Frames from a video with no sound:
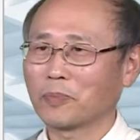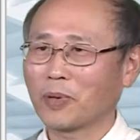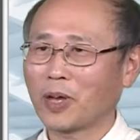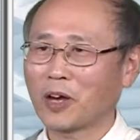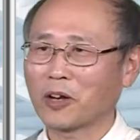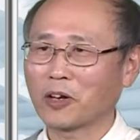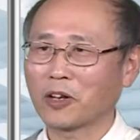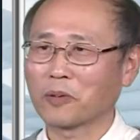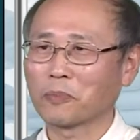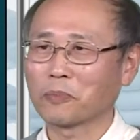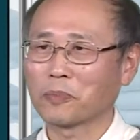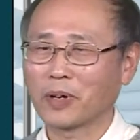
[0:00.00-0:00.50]

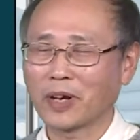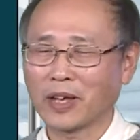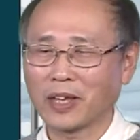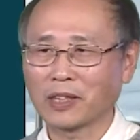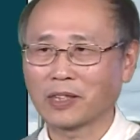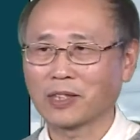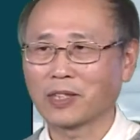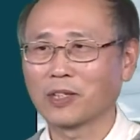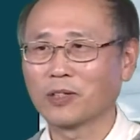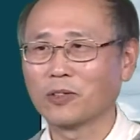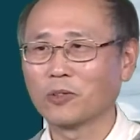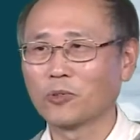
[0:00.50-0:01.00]

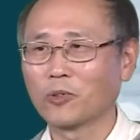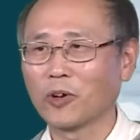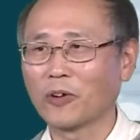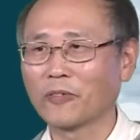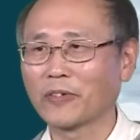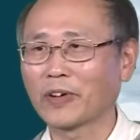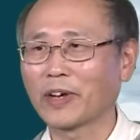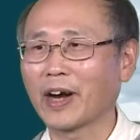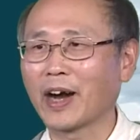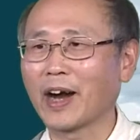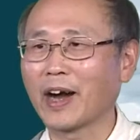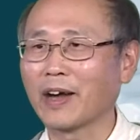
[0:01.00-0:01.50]
Parallel-Plate
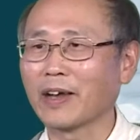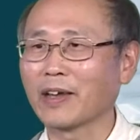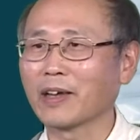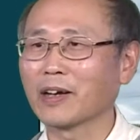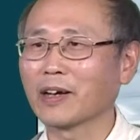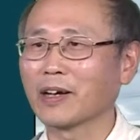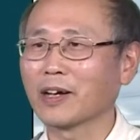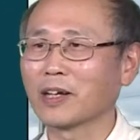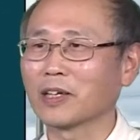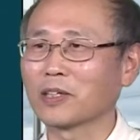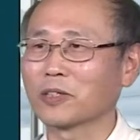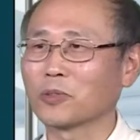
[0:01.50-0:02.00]
Waveguide
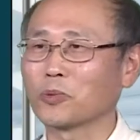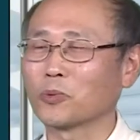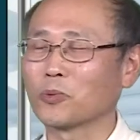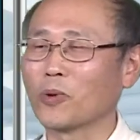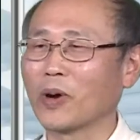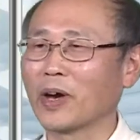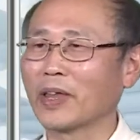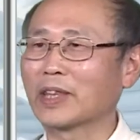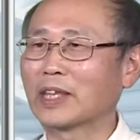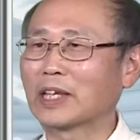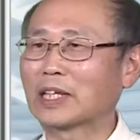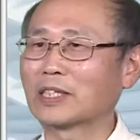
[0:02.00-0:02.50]
as
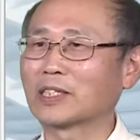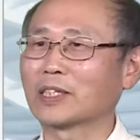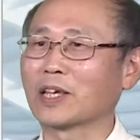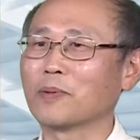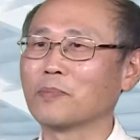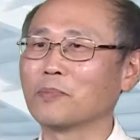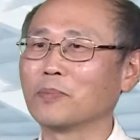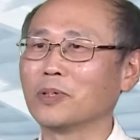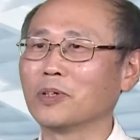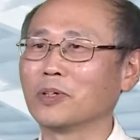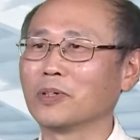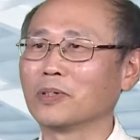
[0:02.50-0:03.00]
one
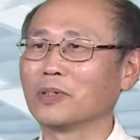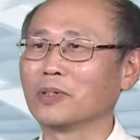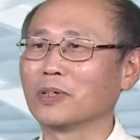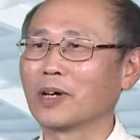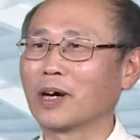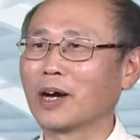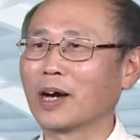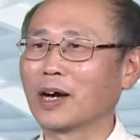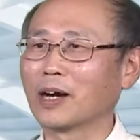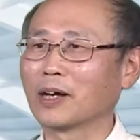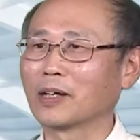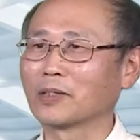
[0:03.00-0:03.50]
example
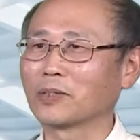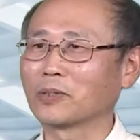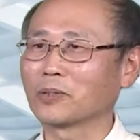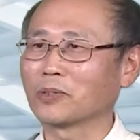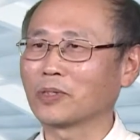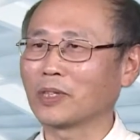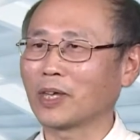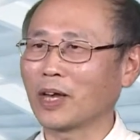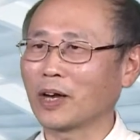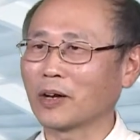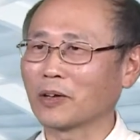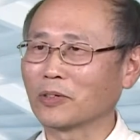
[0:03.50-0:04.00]

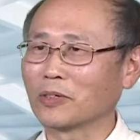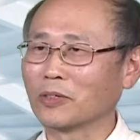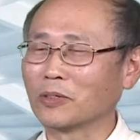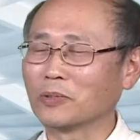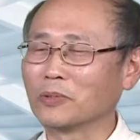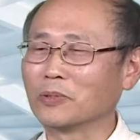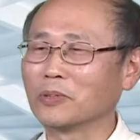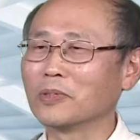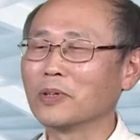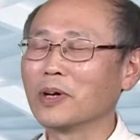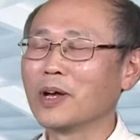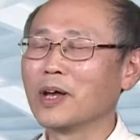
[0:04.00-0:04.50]
to tell
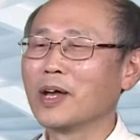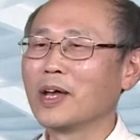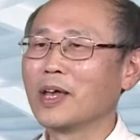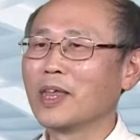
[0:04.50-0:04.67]
you